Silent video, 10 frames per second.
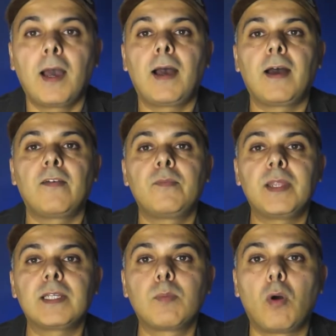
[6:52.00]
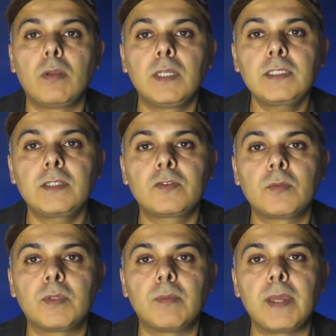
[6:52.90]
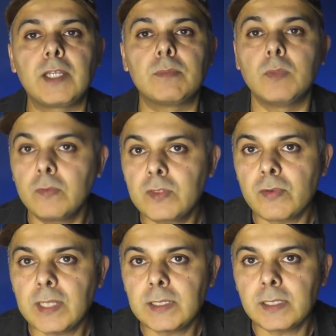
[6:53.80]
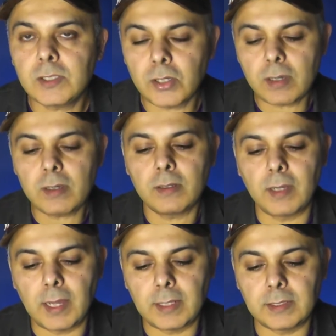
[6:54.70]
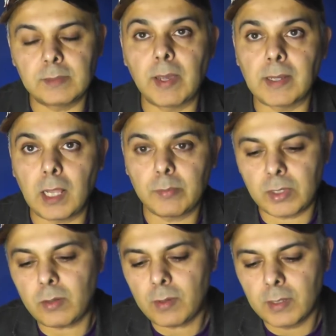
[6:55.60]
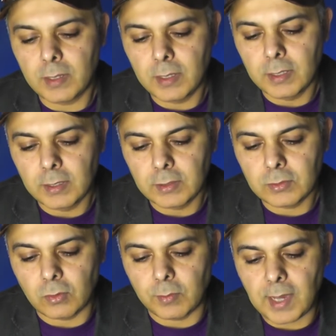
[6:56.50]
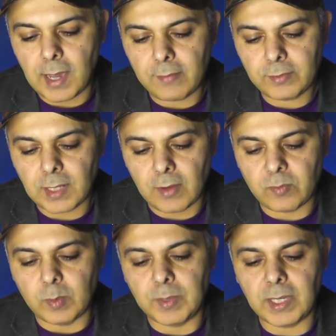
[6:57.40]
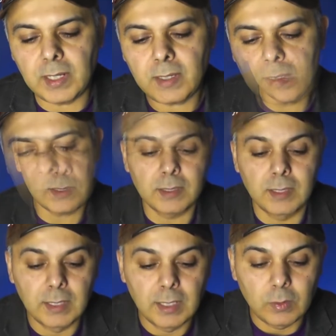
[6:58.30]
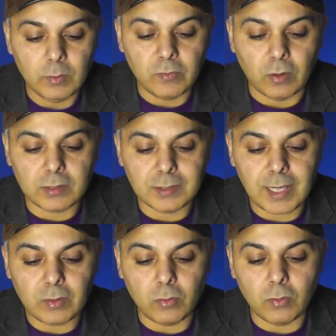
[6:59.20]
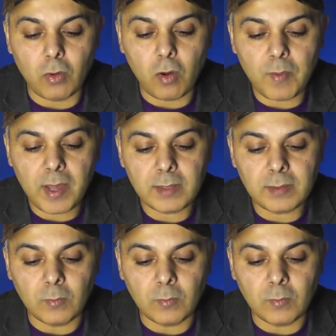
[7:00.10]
I've made a small list of some of the major movies released this year, and this might help you. So we have, starting from the beginning, we've got Psycho Gorman,